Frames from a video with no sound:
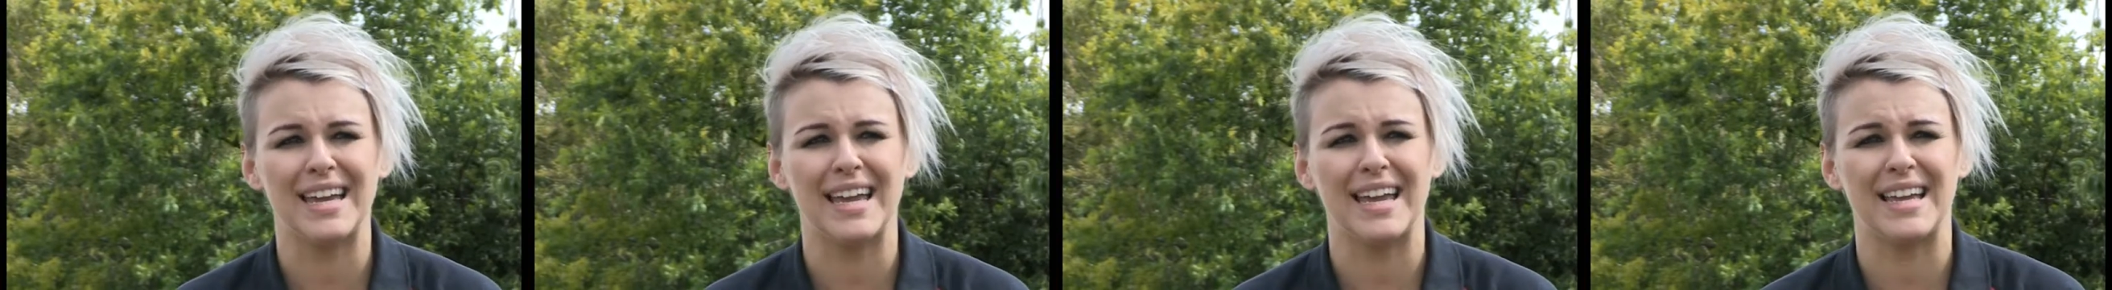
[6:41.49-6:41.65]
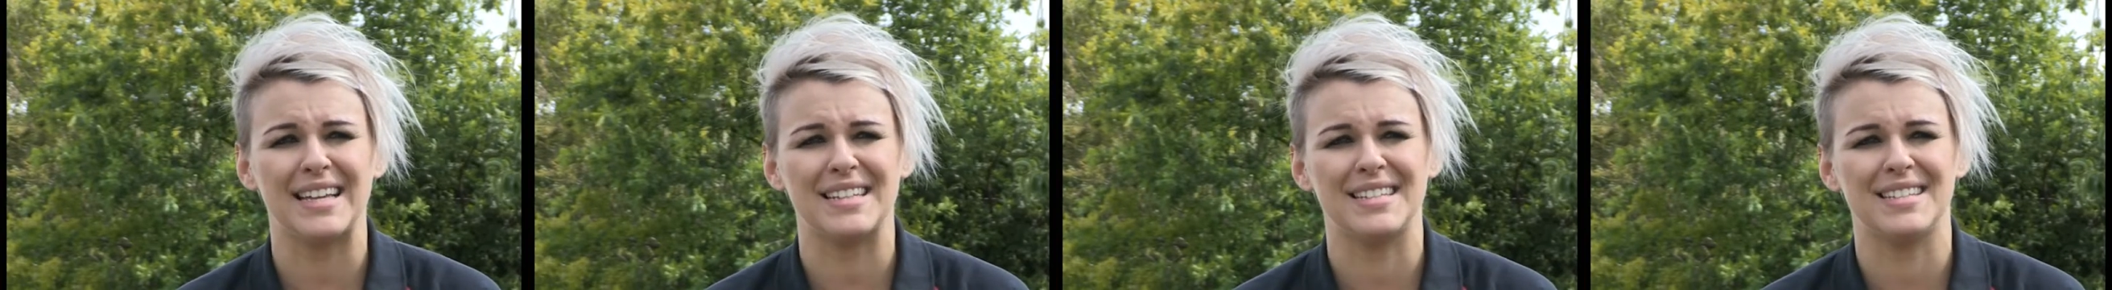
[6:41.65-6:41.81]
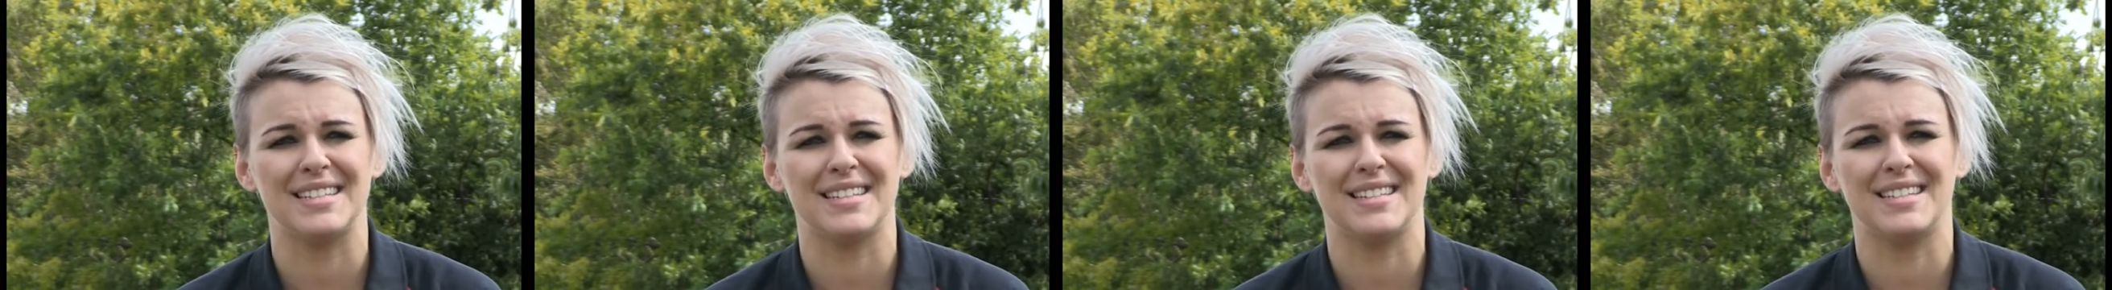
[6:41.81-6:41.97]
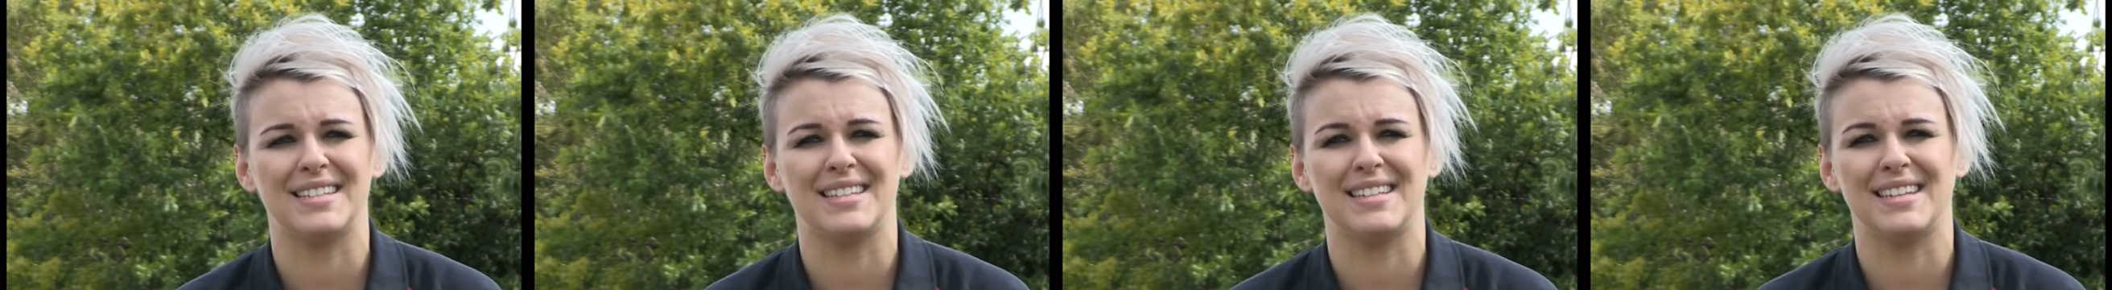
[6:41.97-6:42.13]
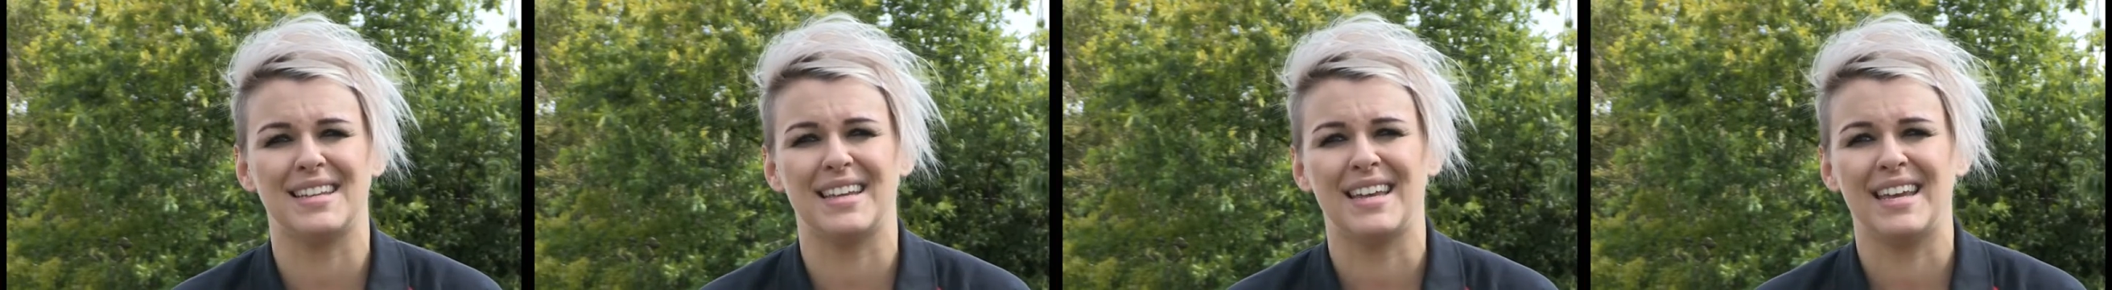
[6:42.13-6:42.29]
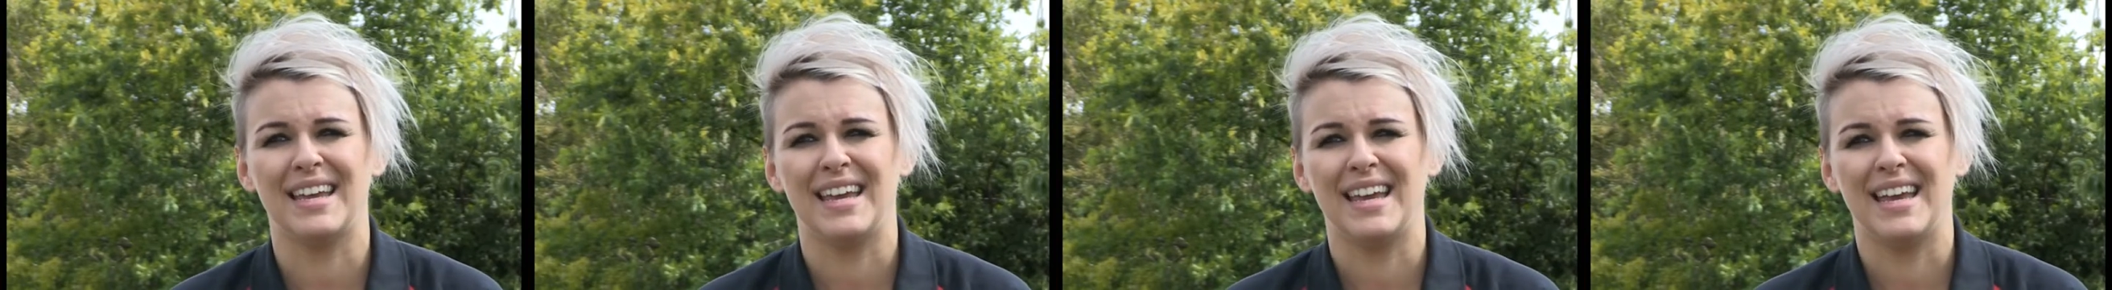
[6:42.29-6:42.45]
It's
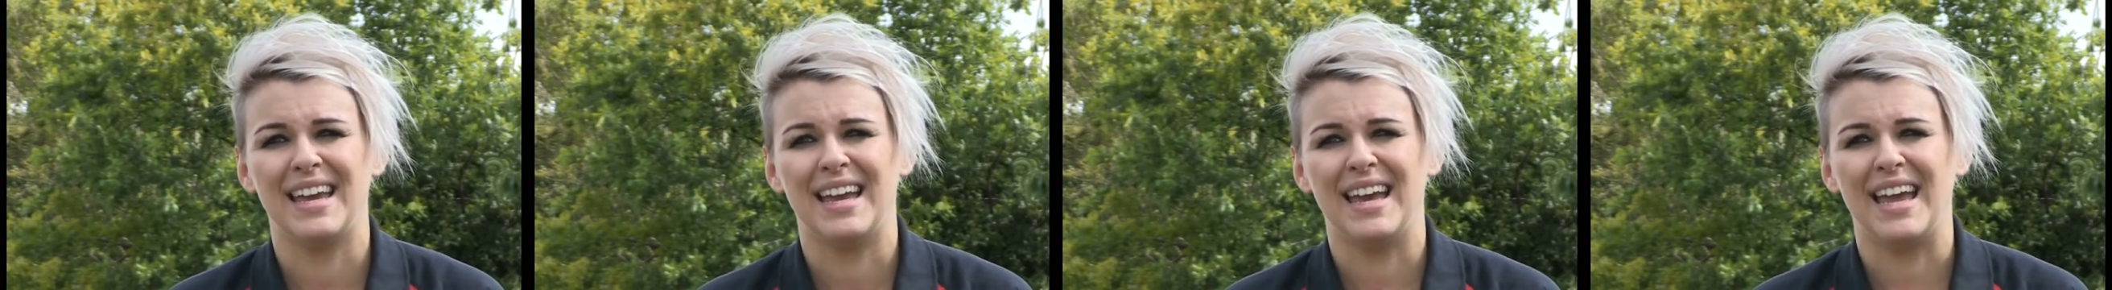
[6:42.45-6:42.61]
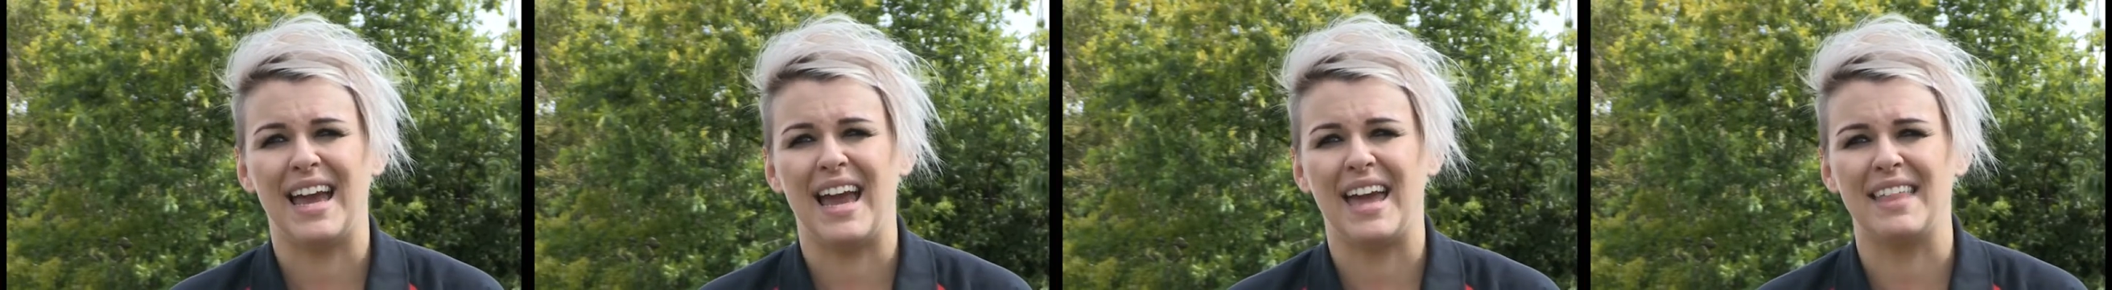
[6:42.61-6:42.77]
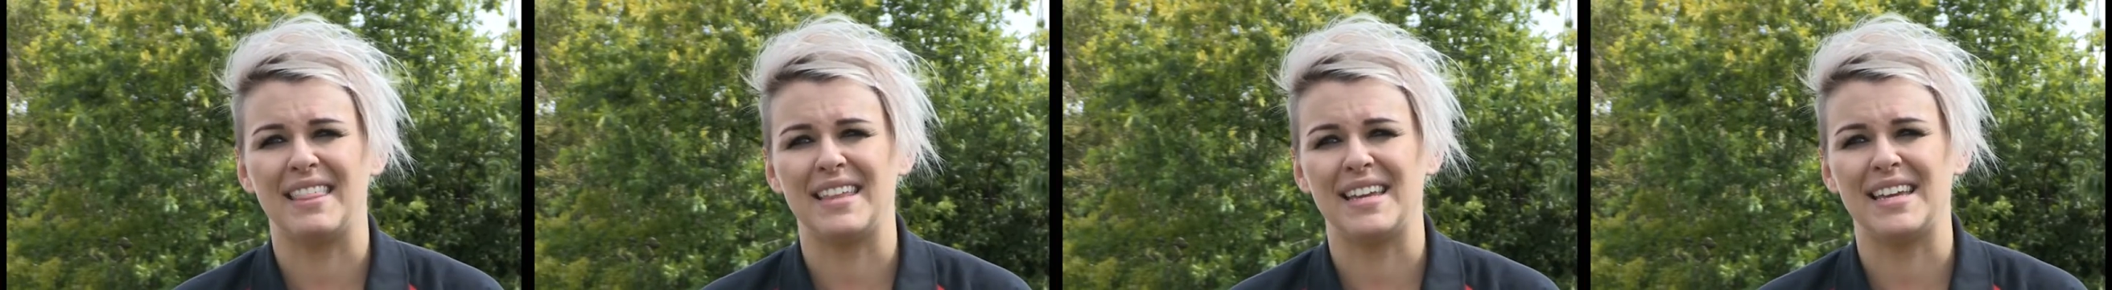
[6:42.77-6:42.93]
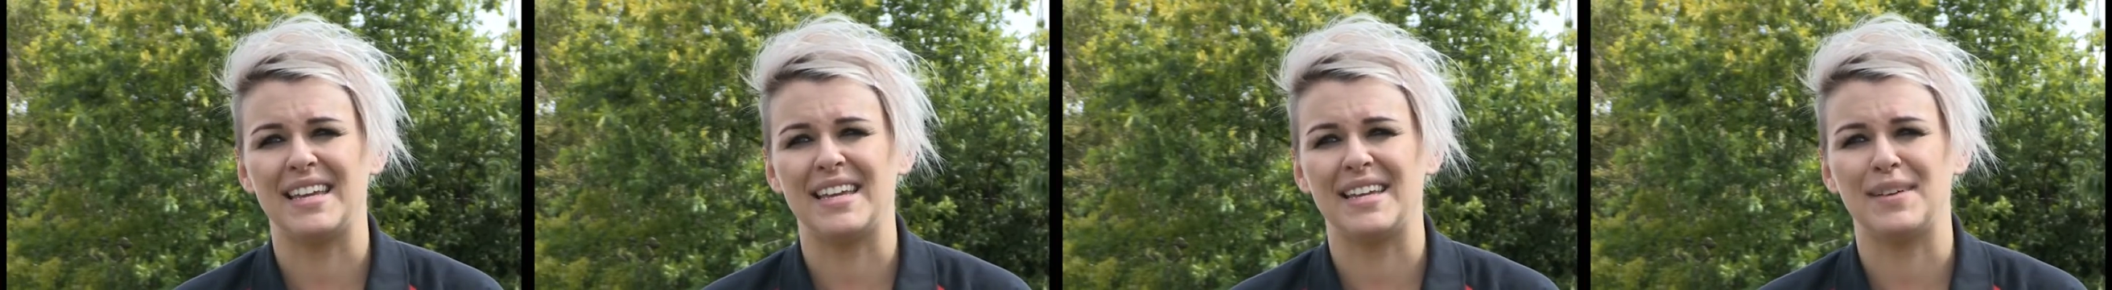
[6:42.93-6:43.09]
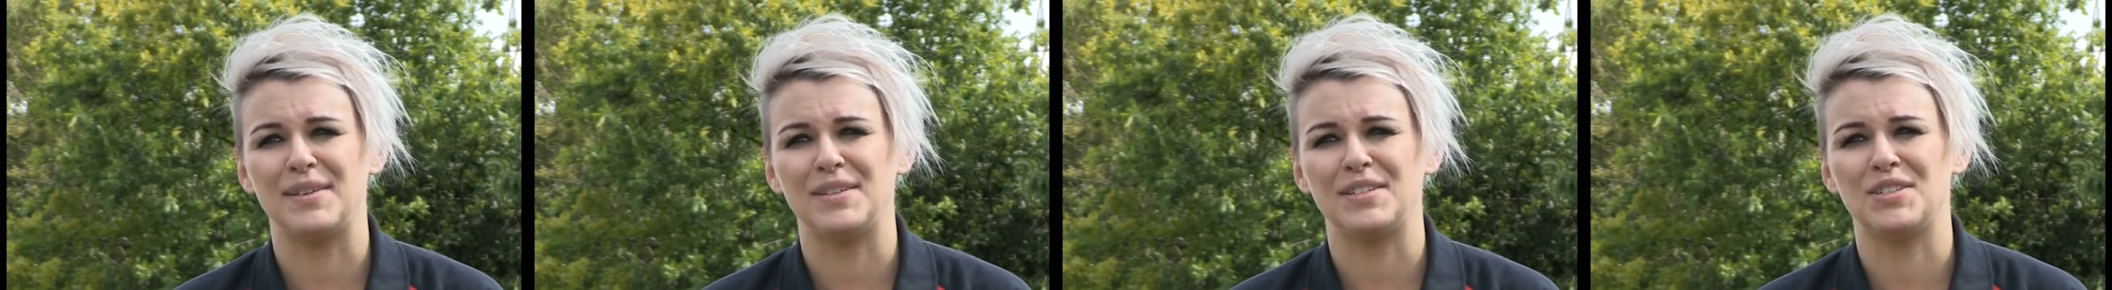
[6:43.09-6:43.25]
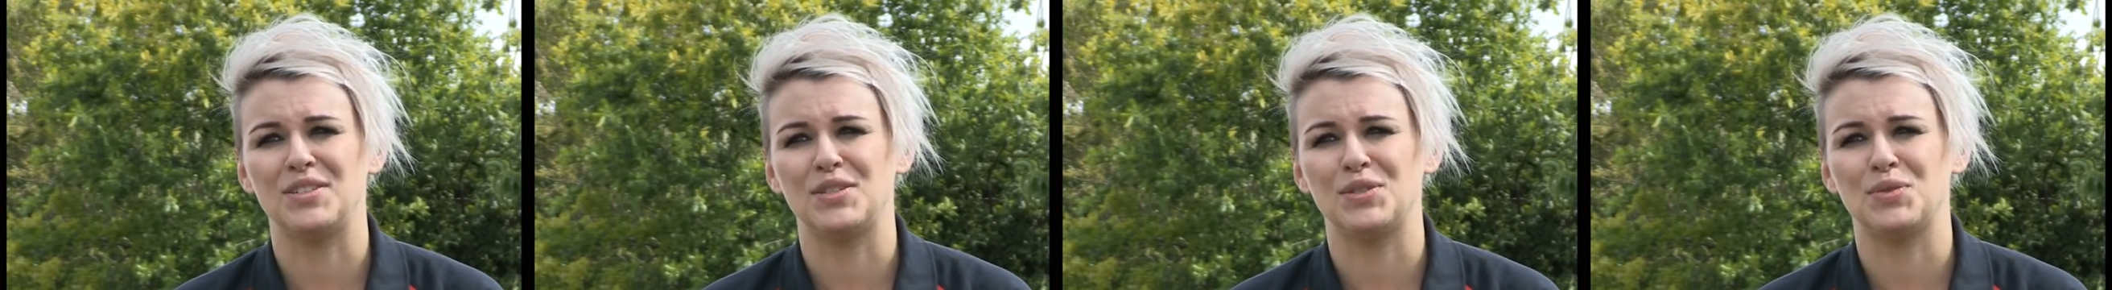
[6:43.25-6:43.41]
I think
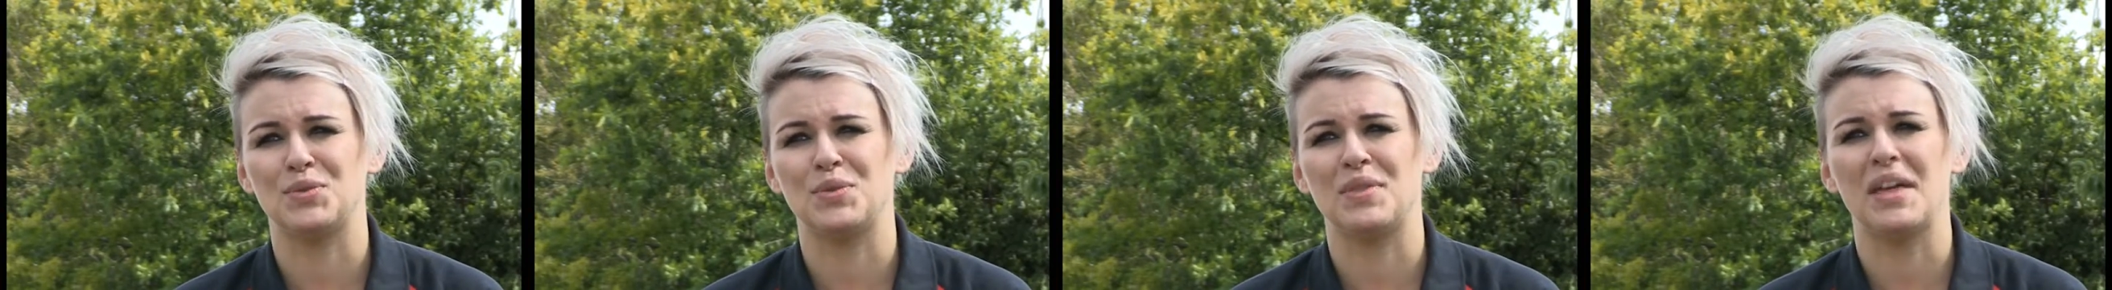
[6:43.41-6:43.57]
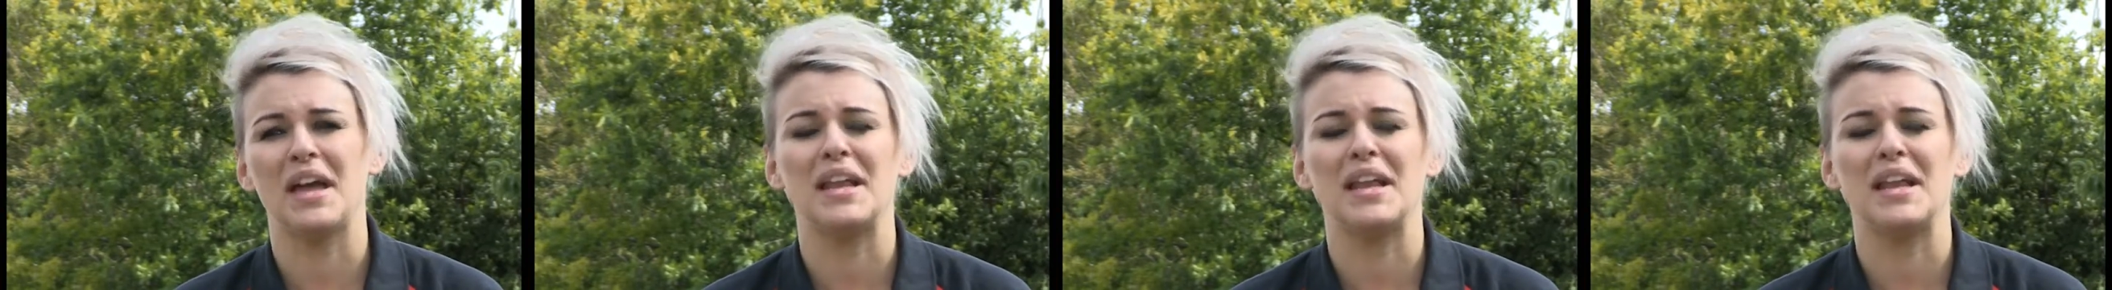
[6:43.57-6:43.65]
it does